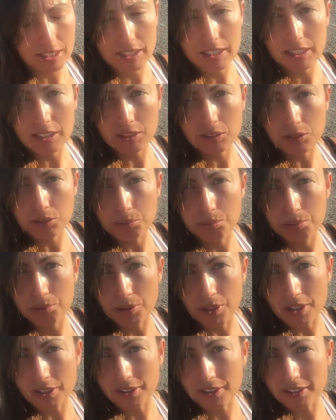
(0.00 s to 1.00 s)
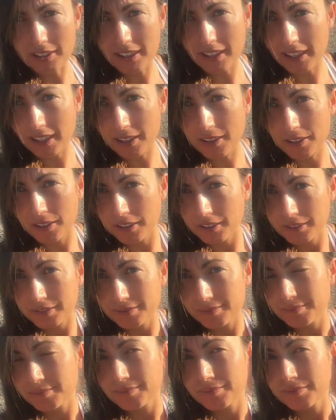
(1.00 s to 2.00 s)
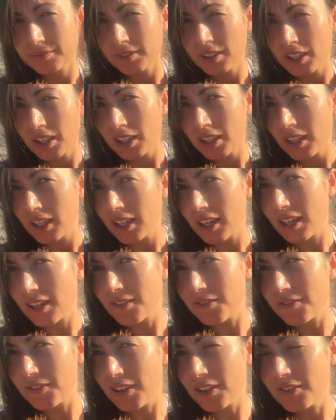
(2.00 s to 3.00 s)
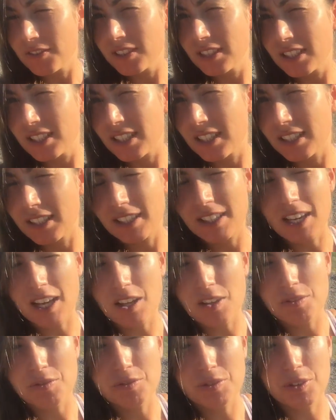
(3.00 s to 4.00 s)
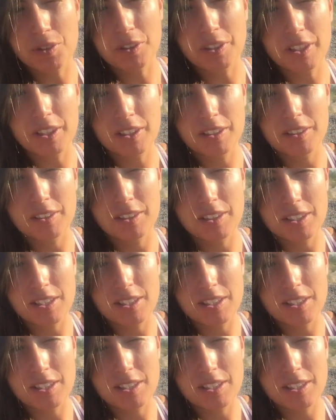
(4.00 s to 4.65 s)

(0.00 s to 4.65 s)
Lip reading: little product here, I found this in California.